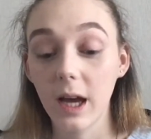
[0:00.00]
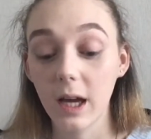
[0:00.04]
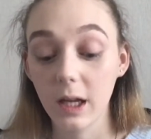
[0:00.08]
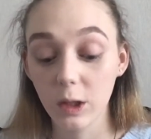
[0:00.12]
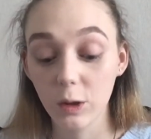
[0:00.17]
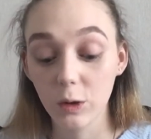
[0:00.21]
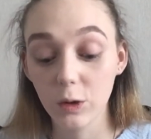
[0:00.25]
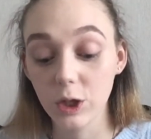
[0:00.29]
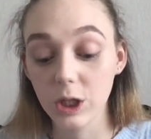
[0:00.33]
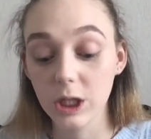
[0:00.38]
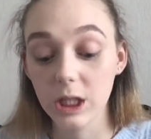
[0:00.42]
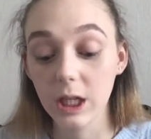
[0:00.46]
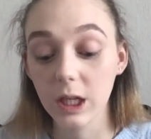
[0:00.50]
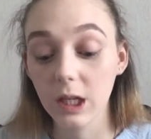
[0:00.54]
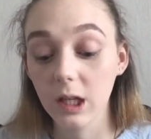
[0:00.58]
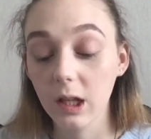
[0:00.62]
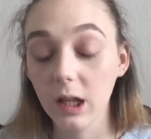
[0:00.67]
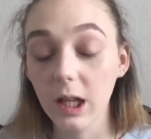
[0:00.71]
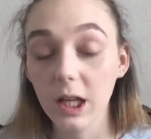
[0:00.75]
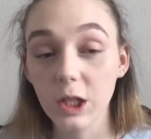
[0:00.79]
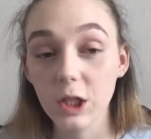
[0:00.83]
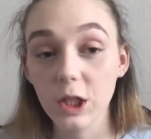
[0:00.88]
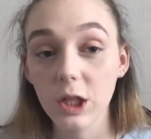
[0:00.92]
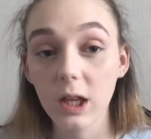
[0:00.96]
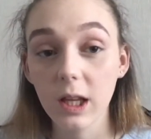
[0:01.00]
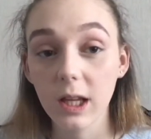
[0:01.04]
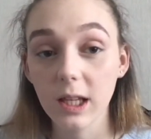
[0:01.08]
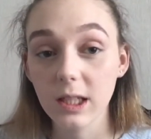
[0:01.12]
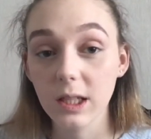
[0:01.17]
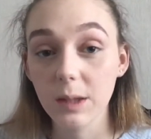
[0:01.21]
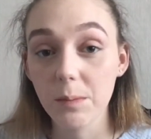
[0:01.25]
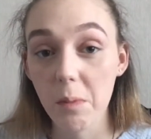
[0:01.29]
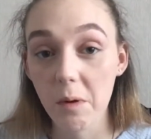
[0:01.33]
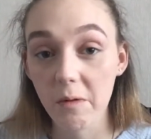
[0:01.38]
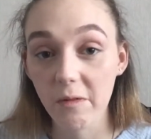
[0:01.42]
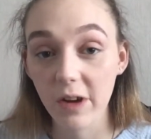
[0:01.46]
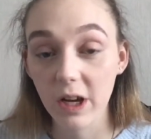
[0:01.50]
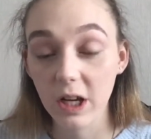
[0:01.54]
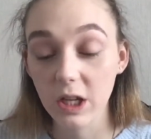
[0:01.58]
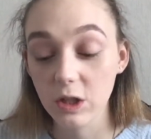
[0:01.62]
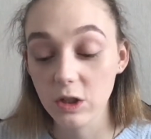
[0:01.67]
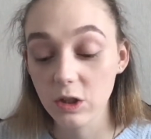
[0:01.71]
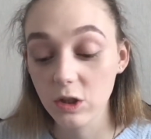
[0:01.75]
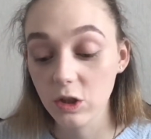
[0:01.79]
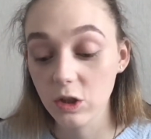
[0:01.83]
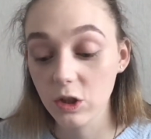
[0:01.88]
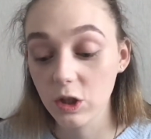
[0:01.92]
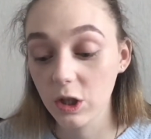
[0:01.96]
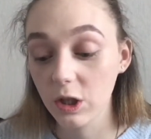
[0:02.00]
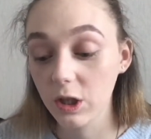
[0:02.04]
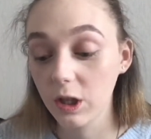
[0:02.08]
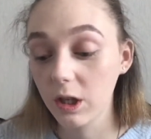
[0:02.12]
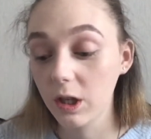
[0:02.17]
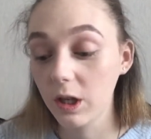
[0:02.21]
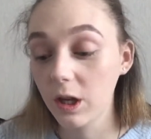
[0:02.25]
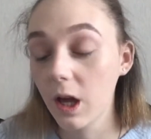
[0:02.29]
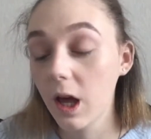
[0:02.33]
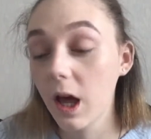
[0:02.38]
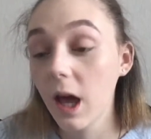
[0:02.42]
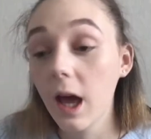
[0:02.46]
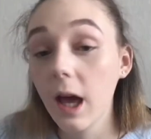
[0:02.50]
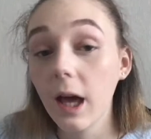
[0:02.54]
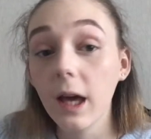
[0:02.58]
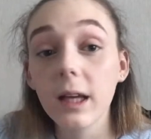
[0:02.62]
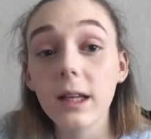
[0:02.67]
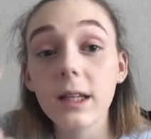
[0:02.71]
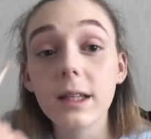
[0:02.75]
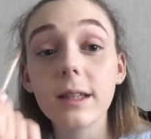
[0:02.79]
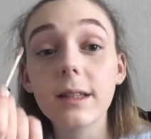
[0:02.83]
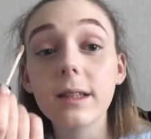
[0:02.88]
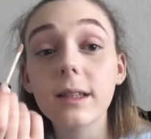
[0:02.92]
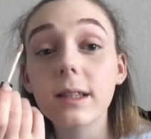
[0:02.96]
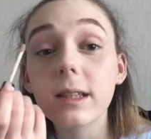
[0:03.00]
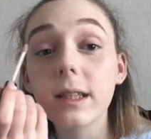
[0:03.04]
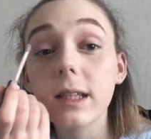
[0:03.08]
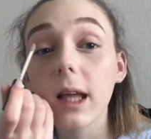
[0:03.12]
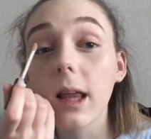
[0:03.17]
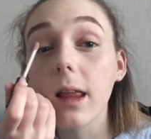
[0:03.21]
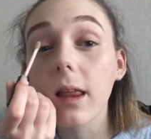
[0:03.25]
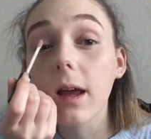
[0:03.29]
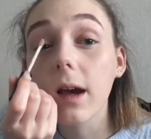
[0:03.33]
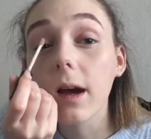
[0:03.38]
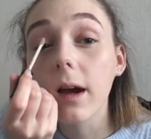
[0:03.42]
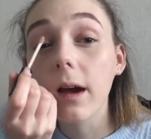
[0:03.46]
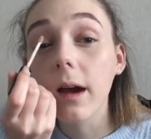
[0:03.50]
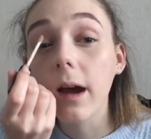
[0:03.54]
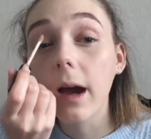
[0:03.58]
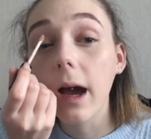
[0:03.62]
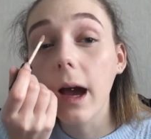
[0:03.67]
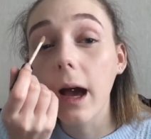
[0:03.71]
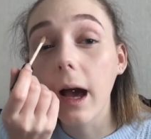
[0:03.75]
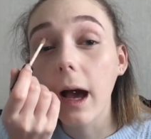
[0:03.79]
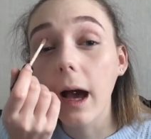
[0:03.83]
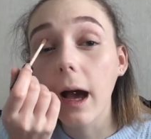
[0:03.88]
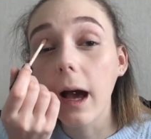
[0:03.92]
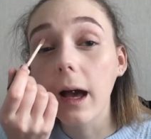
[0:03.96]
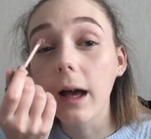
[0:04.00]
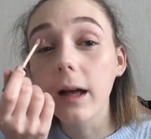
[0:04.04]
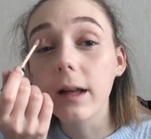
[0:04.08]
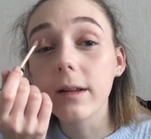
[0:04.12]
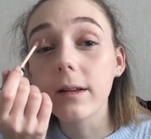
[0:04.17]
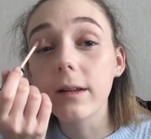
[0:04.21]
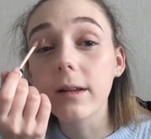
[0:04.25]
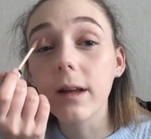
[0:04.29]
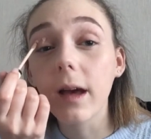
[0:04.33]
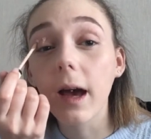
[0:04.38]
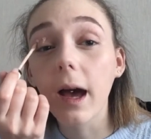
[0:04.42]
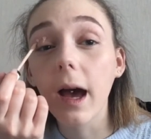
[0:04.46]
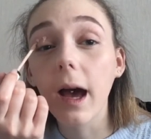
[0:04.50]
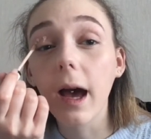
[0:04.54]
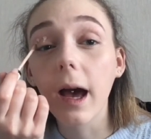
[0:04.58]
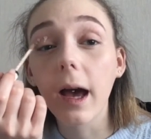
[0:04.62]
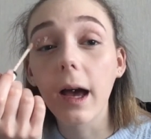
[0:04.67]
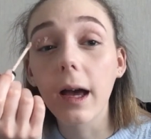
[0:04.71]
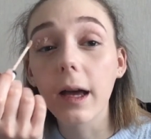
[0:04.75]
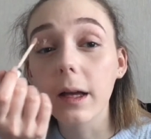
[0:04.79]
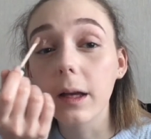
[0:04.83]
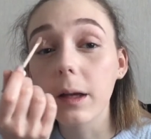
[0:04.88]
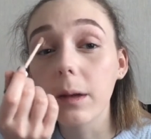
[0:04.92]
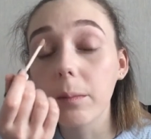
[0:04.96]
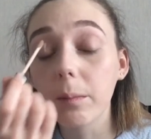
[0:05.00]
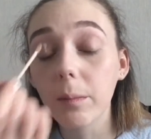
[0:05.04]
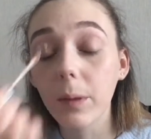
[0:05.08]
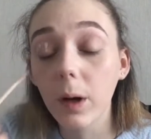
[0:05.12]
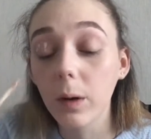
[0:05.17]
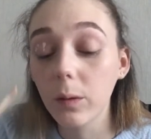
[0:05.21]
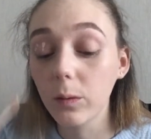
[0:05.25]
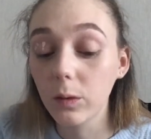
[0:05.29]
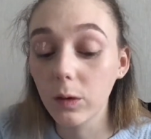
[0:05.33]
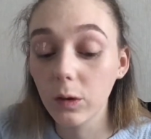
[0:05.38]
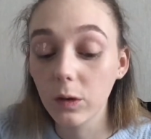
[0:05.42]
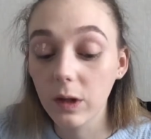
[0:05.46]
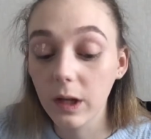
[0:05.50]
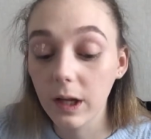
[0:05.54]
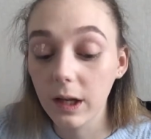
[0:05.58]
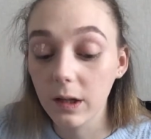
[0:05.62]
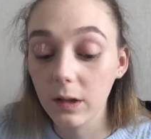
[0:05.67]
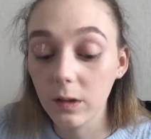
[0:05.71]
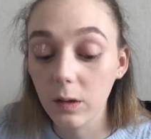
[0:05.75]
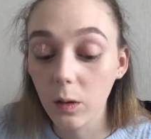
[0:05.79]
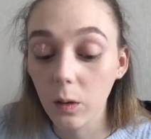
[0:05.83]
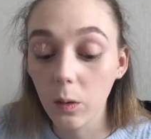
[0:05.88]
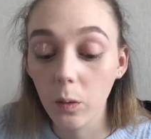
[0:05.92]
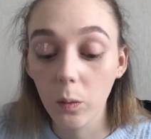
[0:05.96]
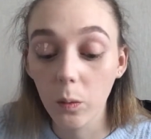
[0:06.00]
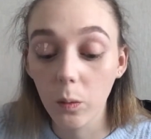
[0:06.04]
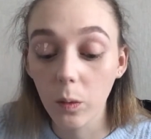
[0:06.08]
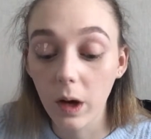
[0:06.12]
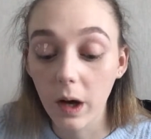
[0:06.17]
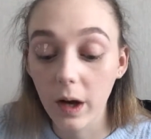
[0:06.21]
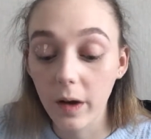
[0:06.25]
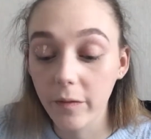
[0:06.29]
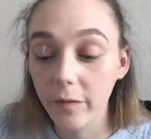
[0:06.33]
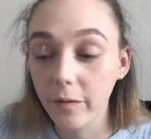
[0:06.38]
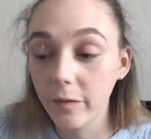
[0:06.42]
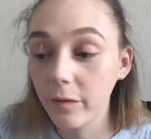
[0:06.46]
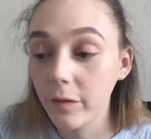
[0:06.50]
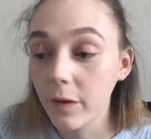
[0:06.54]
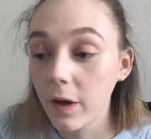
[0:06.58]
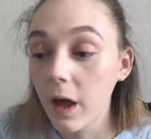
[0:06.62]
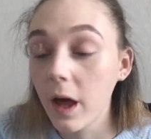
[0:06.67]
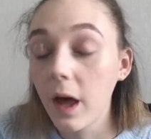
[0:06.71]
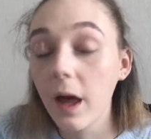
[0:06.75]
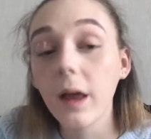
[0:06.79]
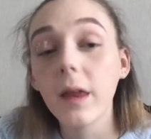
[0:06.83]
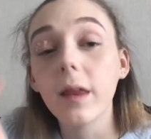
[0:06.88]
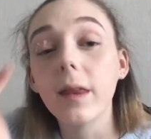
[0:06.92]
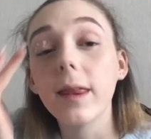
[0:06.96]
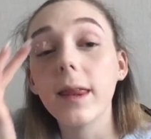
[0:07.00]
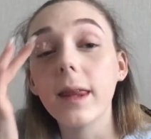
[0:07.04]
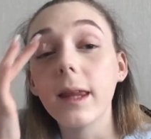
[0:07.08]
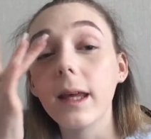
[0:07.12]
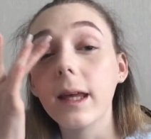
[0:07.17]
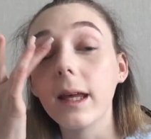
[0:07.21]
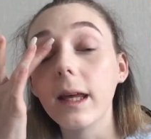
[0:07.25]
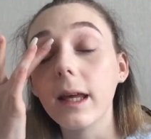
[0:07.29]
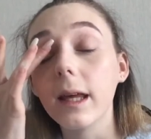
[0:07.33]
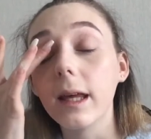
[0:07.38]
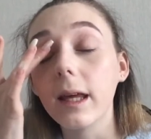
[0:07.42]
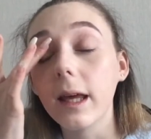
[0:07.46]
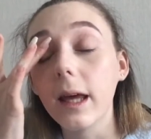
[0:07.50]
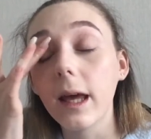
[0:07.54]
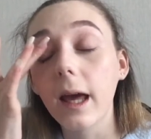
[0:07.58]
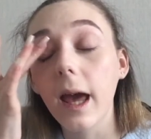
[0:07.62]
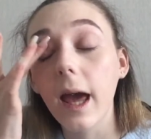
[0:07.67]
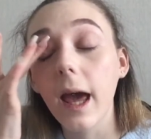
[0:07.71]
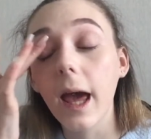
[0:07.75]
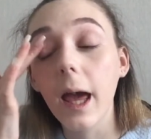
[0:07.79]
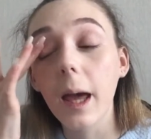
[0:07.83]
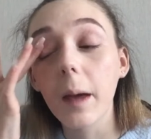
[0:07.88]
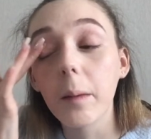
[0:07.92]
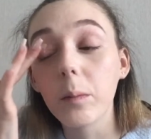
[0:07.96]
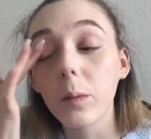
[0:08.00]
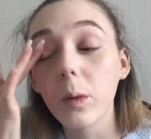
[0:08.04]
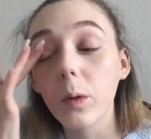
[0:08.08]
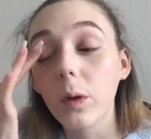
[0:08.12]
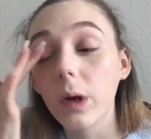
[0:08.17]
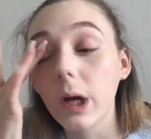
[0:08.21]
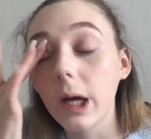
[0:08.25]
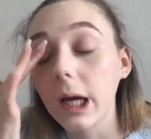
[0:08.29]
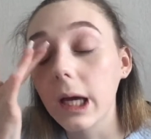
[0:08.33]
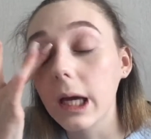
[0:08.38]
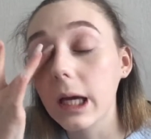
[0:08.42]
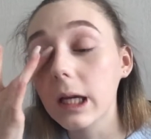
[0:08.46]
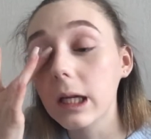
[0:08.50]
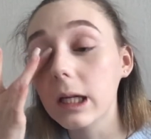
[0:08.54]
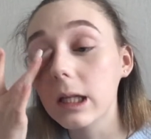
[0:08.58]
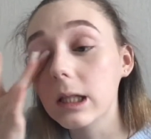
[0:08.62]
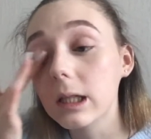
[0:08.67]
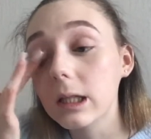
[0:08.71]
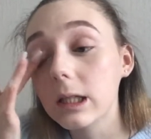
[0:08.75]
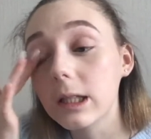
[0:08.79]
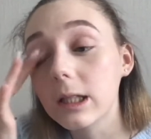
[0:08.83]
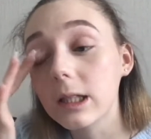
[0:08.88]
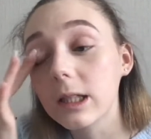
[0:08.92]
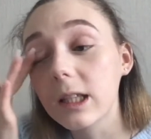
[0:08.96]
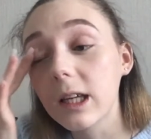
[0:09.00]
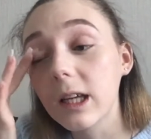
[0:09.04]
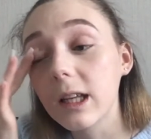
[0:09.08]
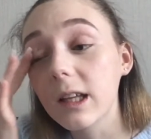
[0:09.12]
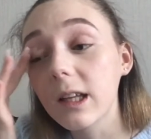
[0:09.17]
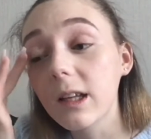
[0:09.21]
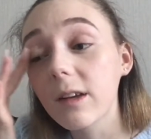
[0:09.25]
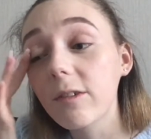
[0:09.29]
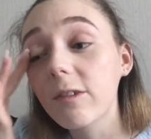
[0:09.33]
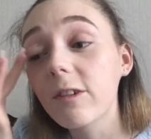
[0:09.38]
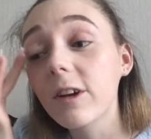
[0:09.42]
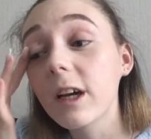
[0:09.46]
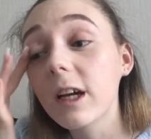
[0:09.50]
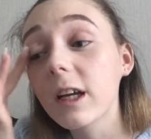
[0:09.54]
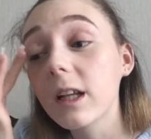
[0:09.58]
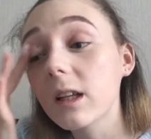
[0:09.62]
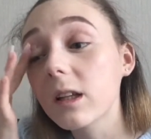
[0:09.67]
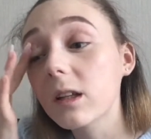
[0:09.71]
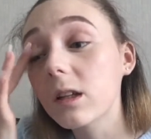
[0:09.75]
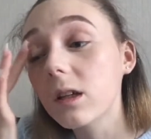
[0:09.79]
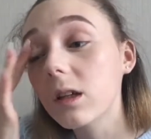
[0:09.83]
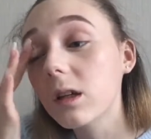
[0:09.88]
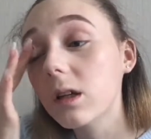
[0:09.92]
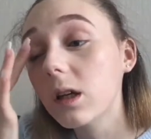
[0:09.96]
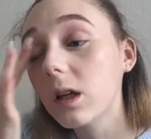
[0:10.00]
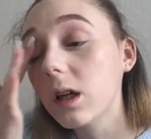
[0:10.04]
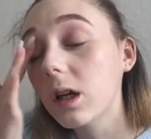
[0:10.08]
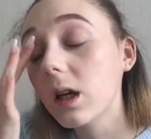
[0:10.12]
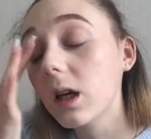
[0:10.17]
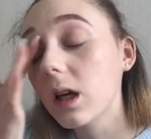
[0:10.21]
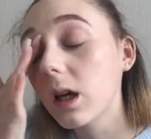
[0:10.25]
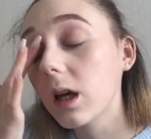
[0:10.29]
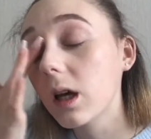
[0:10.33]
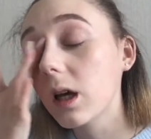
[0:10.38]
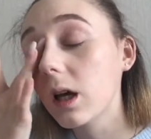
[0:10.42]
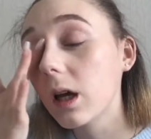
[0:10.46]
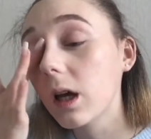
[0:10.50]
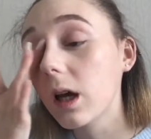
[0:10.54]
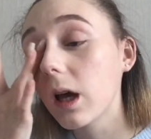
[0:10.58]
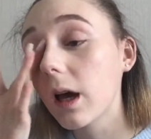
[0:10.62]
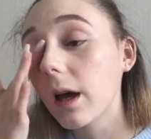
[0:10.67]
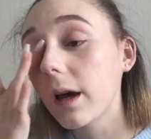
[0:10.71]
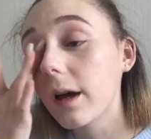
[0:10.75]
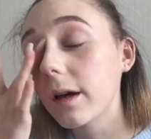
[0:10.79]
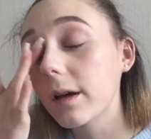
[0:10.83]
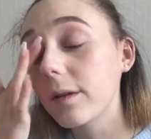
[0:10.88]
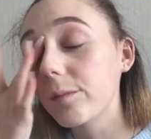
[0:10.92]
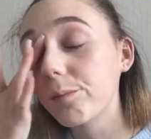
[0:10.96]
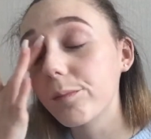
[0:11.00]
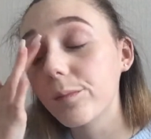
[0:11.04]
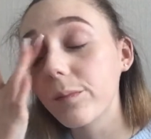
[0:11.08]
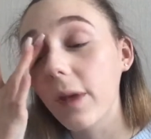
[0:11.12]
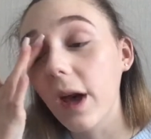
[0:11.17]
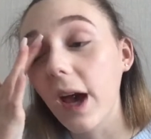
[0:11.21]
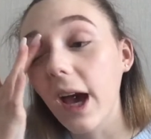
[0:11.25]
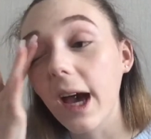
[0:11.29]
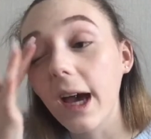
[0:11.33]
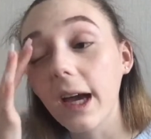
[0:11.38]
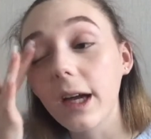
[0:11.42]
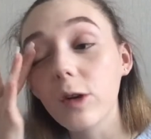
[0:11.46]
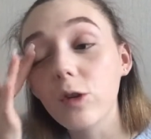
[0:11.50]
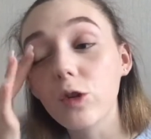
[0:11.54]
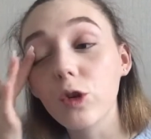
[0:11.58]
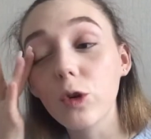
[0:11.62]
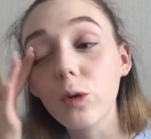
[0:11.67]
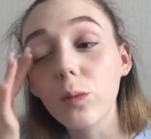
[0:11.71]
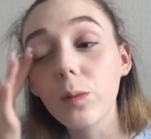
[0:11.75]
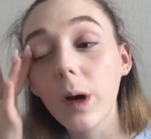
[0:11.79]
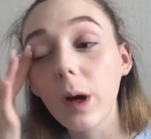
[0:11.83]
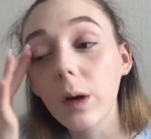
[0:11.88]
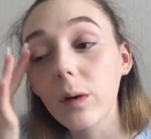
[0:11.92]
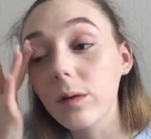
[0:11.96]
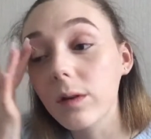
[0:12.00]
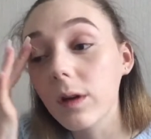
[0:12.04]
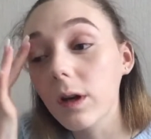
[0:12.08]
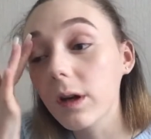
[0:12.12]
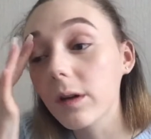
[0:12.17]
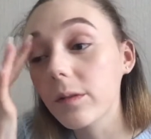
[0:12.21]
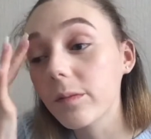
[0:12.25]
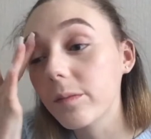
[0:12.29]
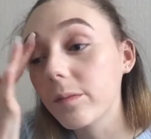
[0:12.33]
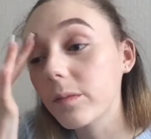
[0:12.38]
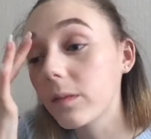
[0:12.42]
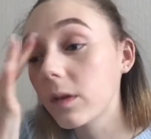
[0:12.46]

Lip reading: I used the Collection Lasting Perfection concealer and I powdered it with the MUA Skin Define Hydro Powder.